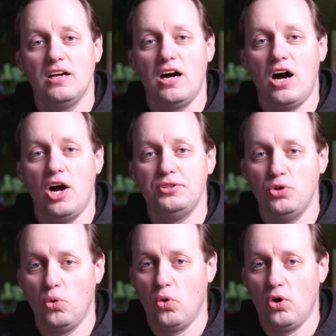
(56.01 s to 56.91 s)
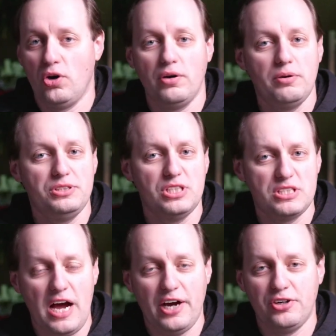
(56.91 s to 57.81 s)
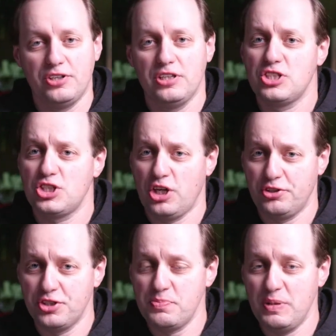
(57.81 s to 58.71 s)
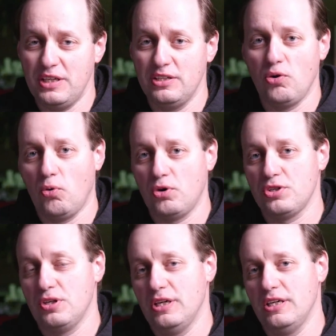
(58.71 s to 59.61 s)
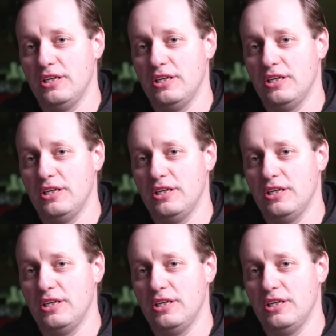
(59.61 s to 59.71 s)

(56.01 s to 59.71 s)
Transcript: uh, your desired shutter speed or uh,